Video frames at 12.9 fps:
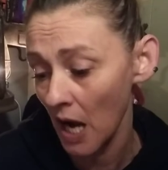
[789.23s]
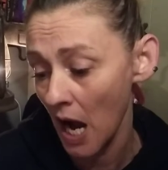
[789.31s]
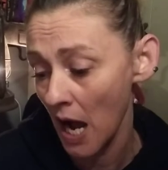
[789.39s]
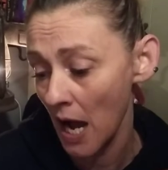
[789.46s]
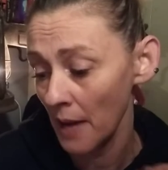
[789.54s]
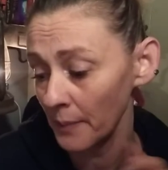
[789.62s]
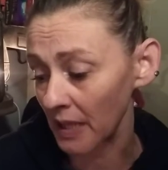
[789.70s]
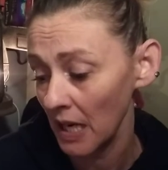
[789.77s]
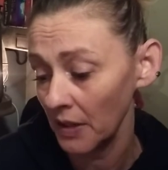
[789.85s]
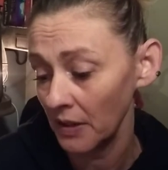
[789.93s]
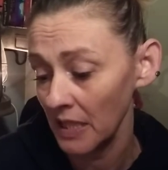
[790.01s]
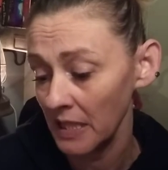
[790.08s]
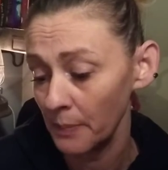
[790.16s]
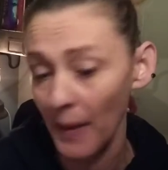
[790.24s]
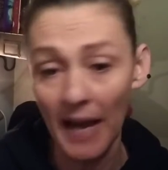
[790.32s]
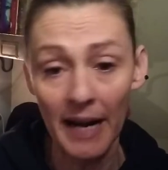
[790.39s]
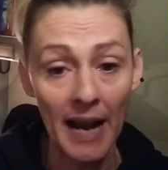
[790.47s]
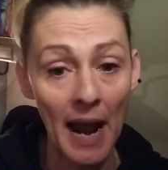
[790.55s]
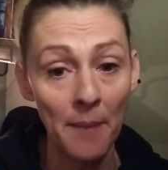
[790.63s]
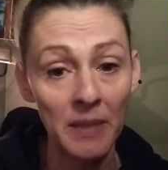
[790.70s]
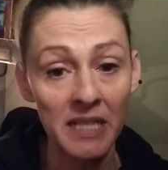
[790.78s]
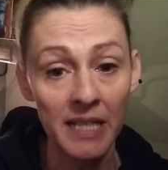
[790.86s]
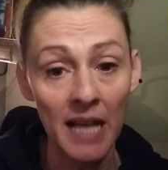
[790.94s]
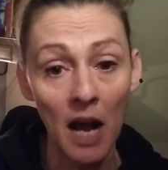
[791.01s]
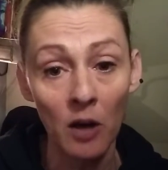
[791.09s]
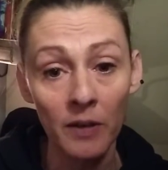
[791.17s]
cut these bad habits
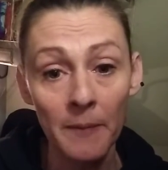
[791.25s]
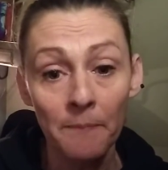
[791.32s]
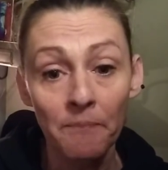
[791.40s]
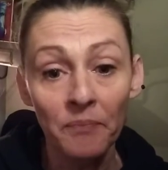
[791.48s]
out.